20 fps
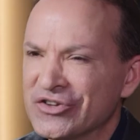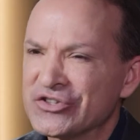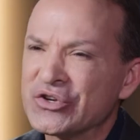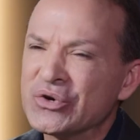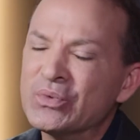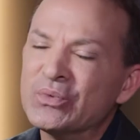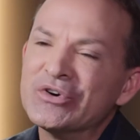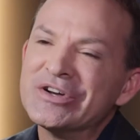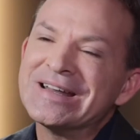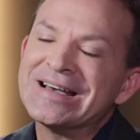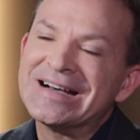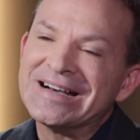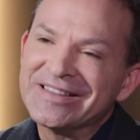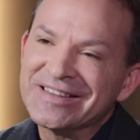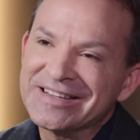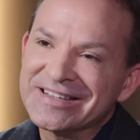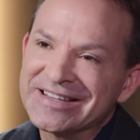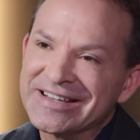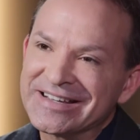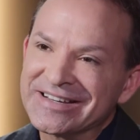So, what other
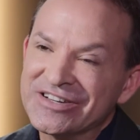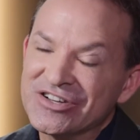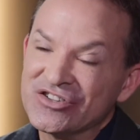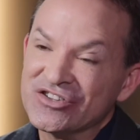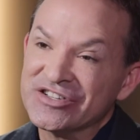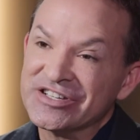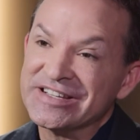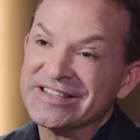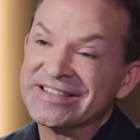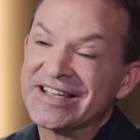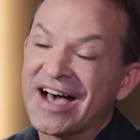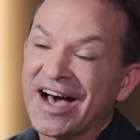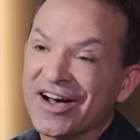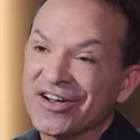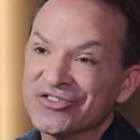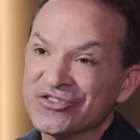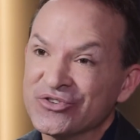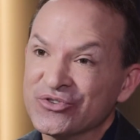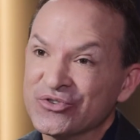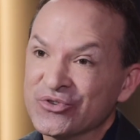technologies are
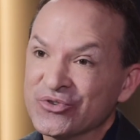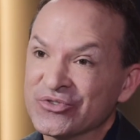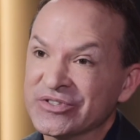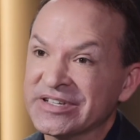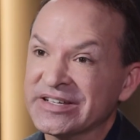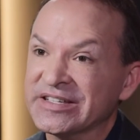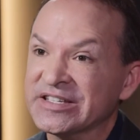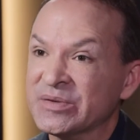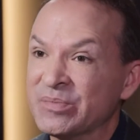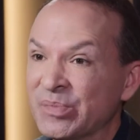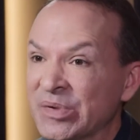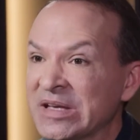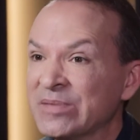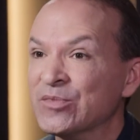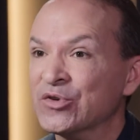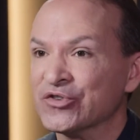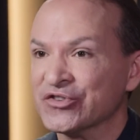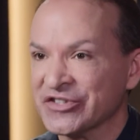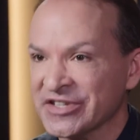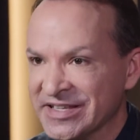you using to be
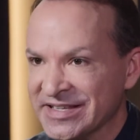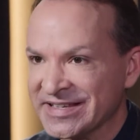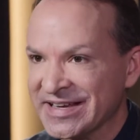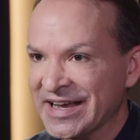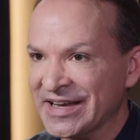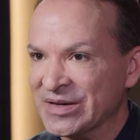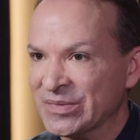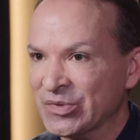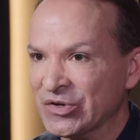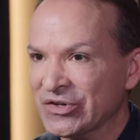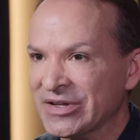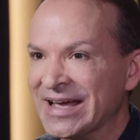more sustainable,